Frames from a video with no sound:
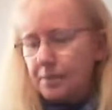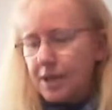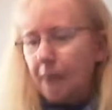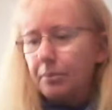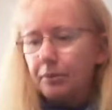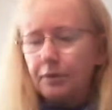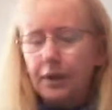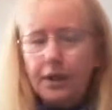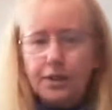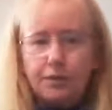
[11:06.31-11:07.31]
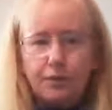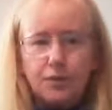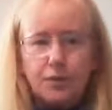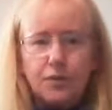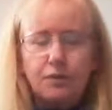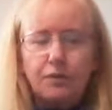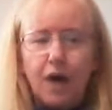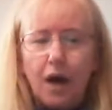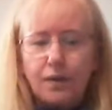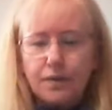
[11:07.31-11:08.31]
dump of different sorts of
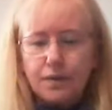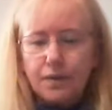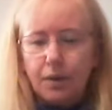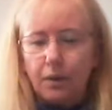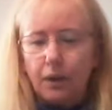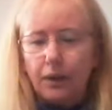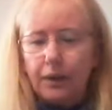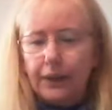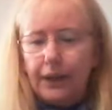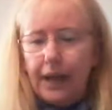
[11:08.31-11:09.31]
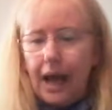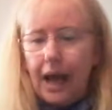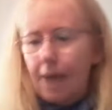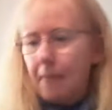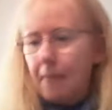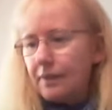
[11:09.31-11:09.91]
files and so on.